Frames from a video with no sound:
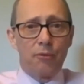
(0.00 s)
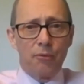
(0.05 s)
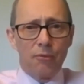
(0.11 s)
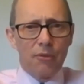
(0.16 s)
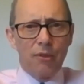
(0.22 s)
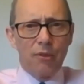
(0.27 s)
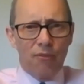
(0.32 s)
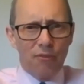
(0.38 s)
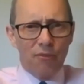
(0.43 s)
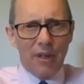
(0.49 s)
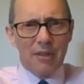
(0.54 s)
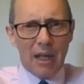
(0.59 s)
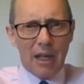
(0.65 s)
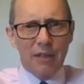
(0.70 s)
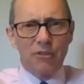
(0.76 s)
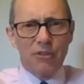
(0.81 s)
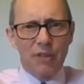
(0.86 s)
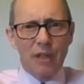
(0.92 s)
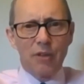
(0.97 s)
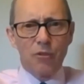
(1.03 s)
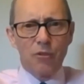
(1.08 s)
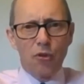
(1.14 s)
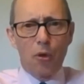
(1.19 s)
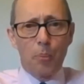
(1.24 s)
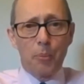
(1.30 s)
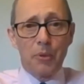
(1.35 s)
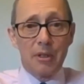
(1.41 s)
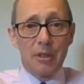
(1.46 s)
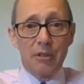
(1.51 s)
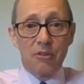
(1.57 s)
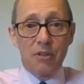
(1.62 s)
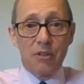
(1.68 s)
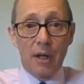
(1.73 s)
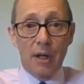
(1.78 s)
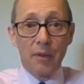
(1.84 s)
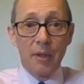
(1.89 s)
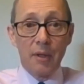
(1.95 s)
the fantastic job that is
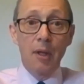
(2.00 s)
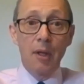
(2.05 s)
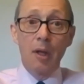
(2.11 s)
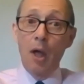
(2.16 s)
done,